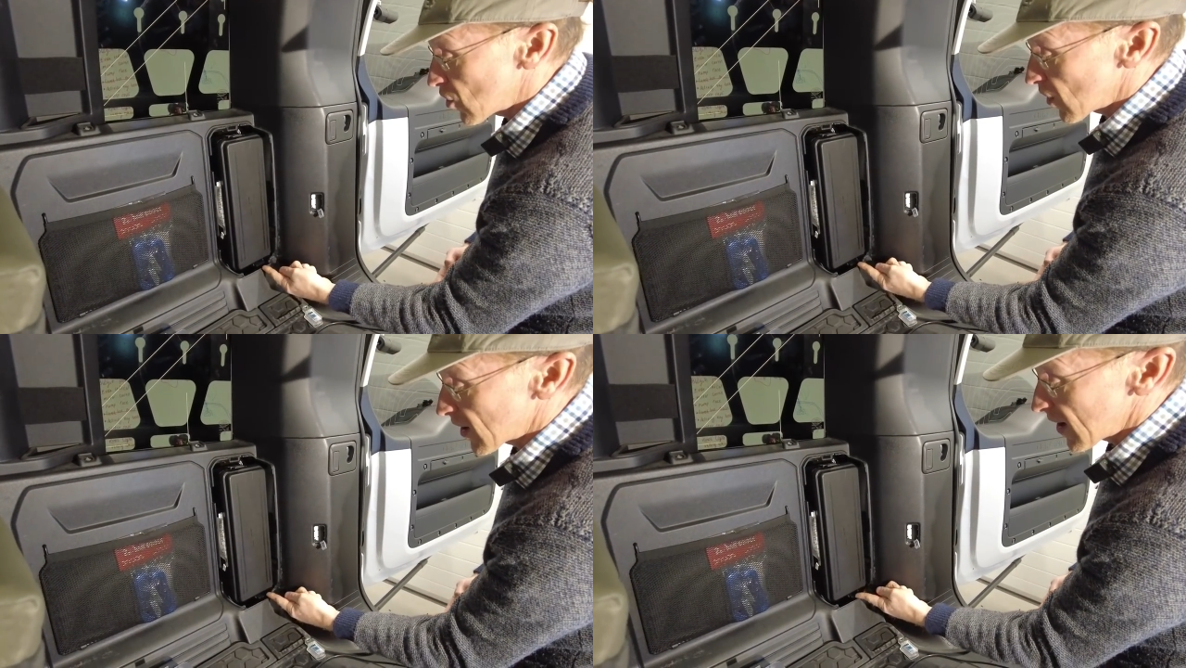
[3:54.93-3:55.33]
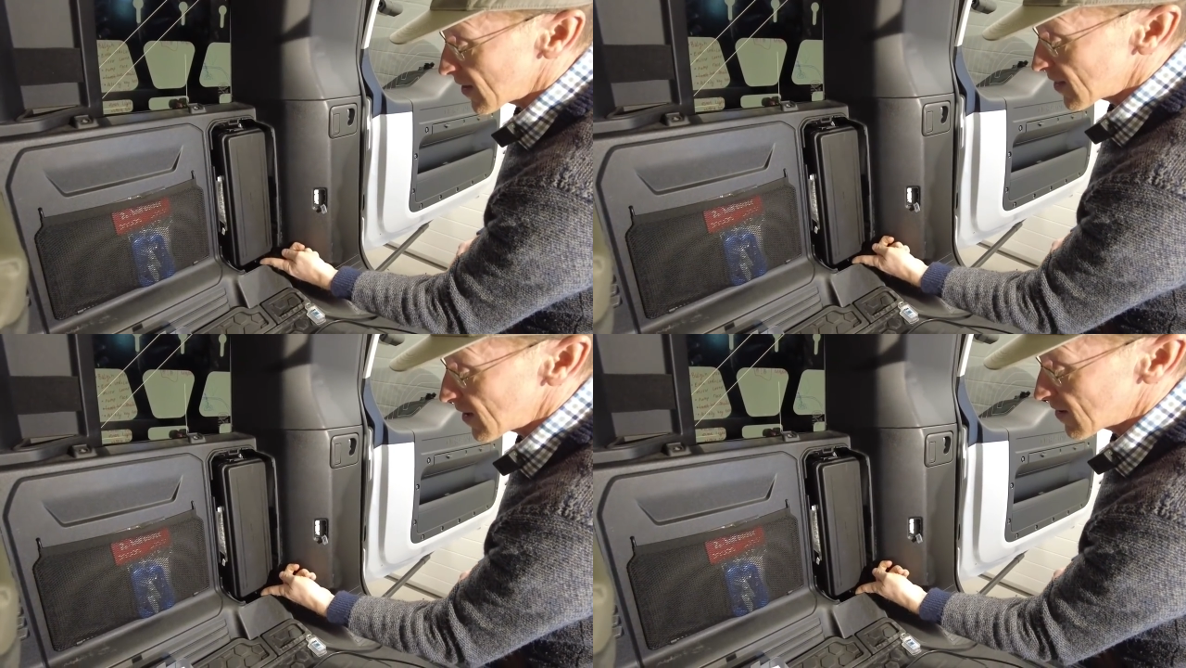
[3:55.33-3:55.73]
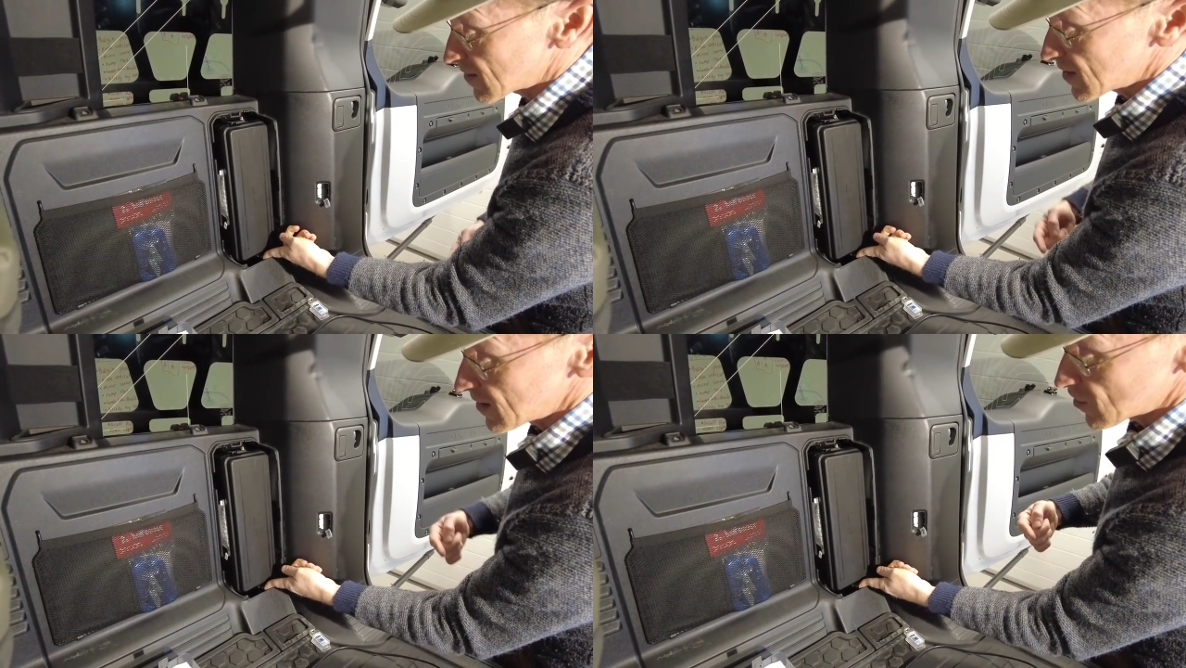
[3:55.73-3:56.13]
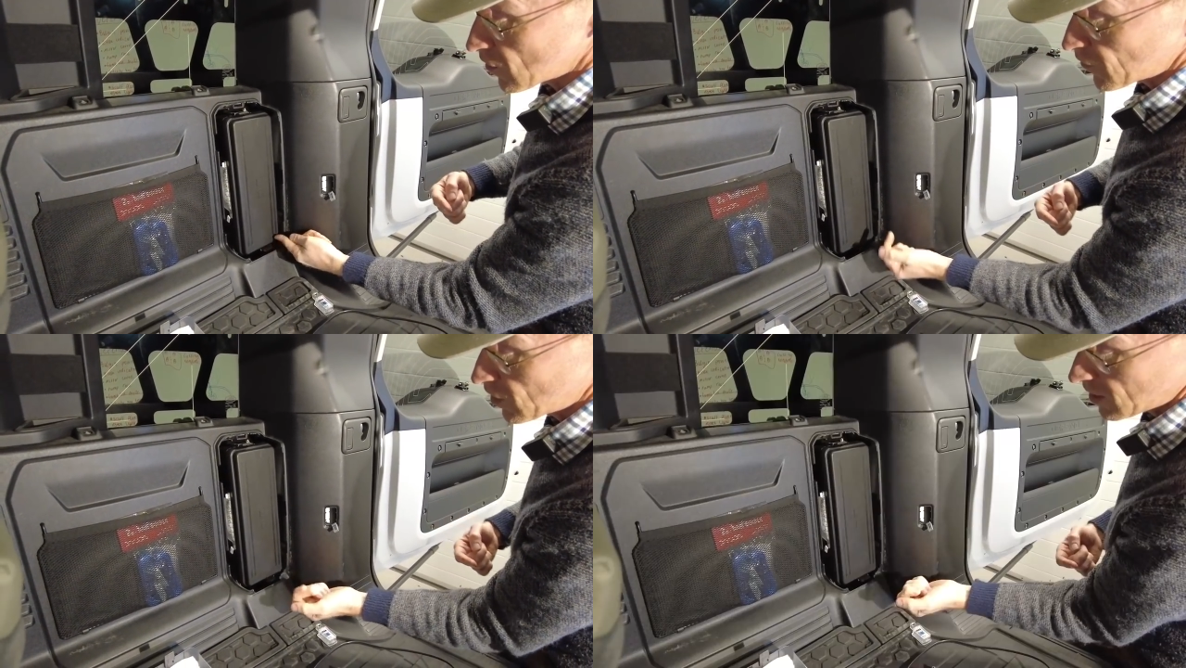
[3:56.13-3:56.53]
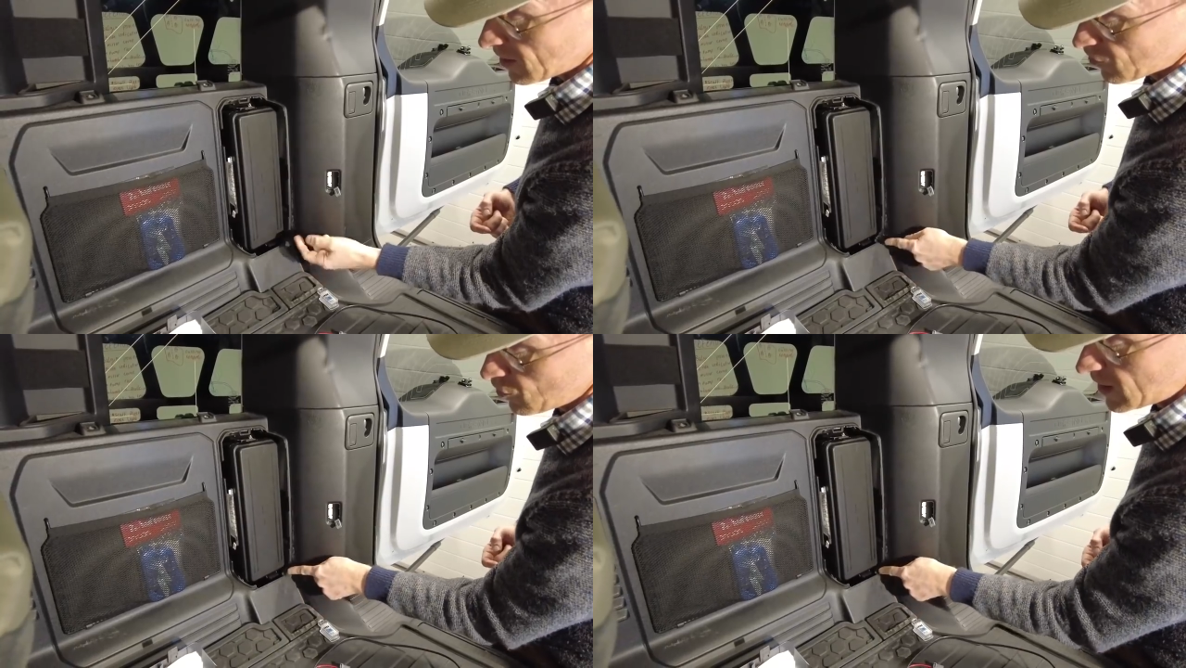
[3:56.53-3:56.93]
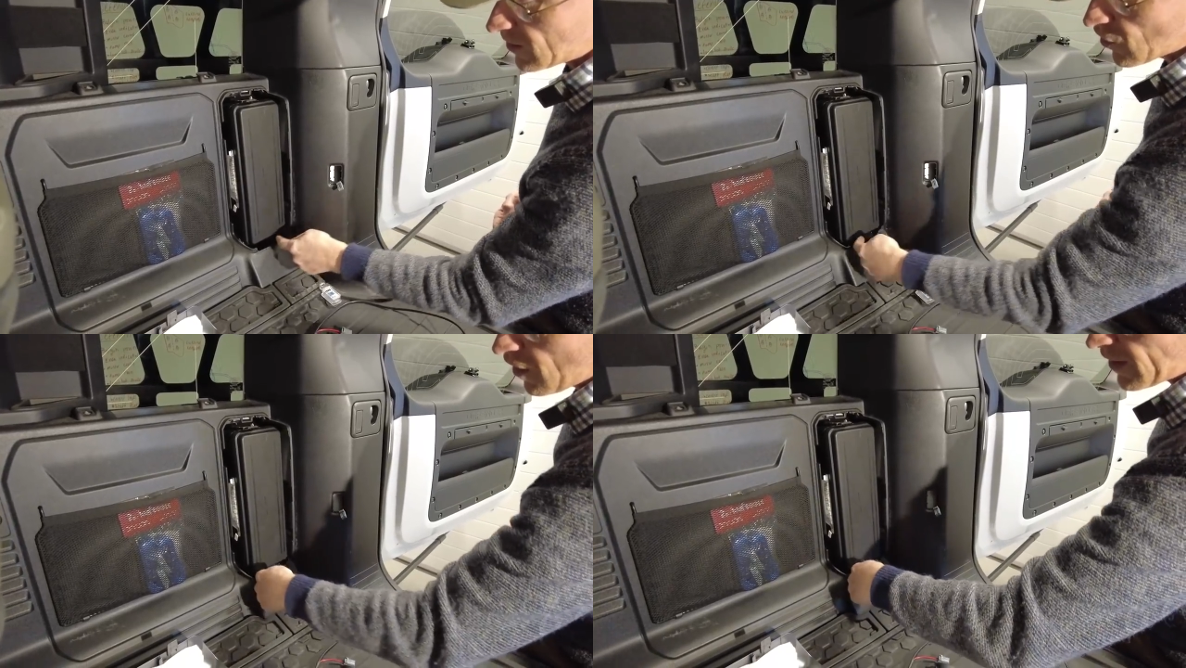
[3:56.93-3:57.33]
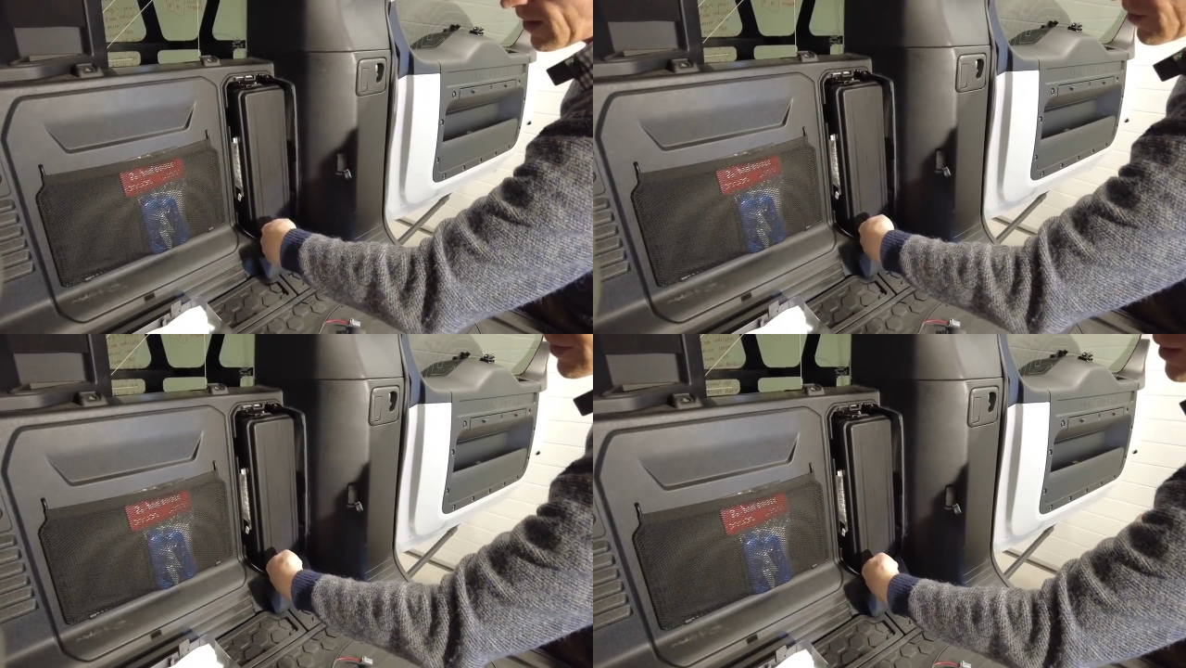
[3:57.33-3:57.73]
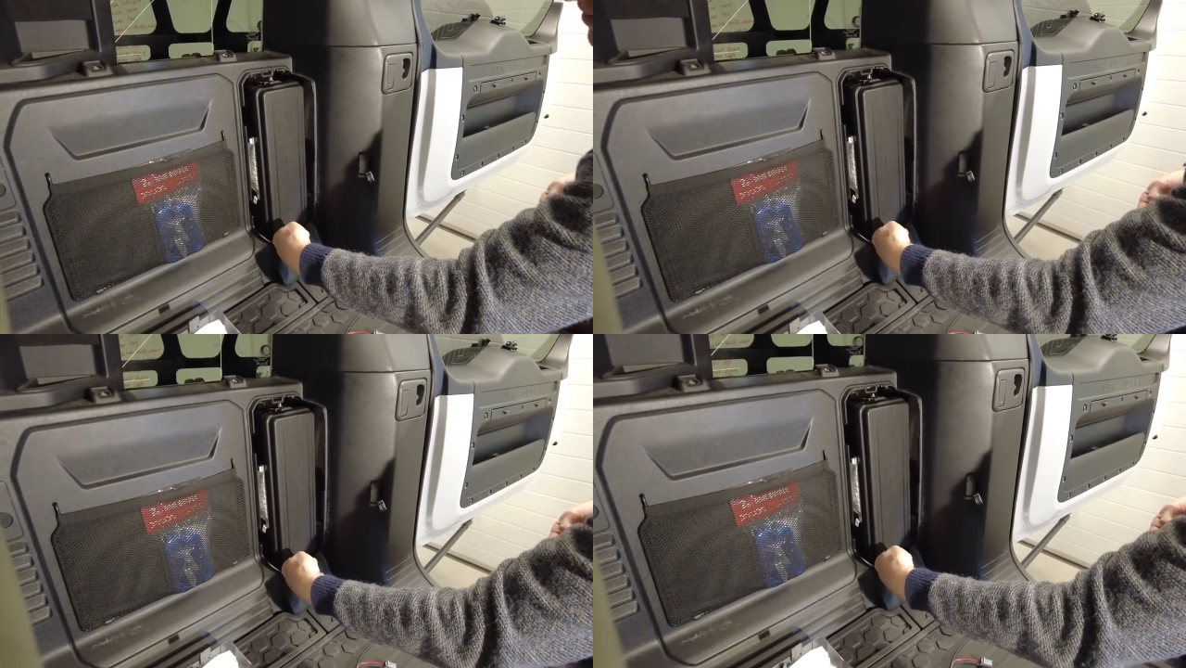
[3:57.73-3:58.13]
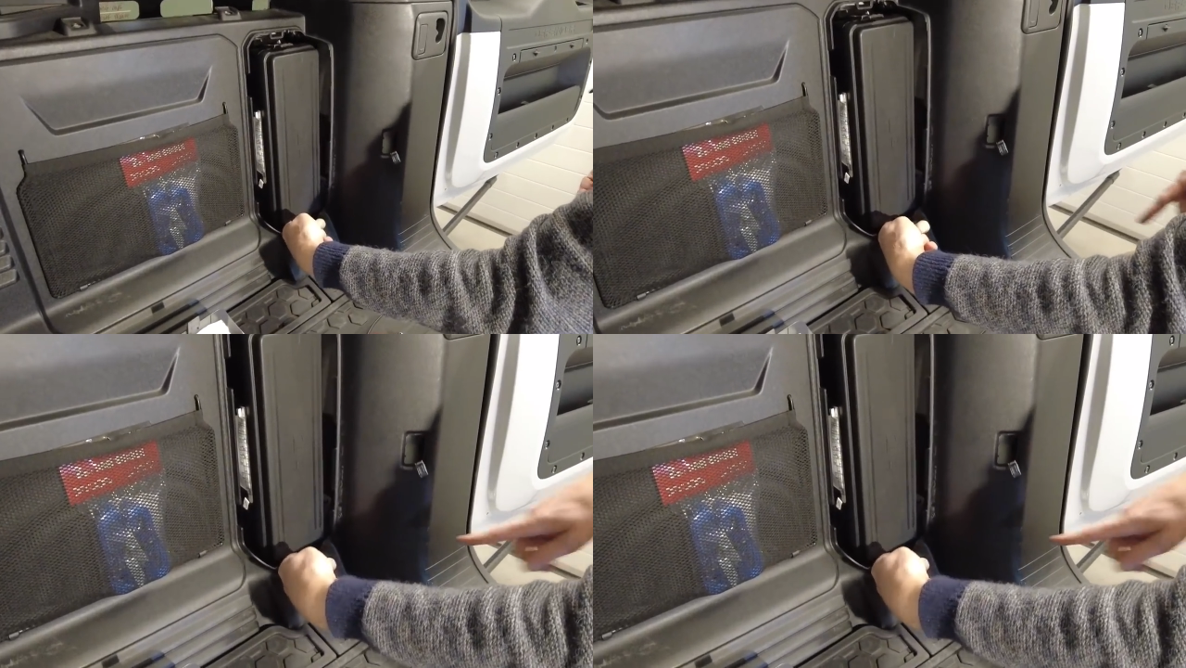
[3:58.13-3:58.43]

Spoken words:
No face is visible, so there are no lips to read.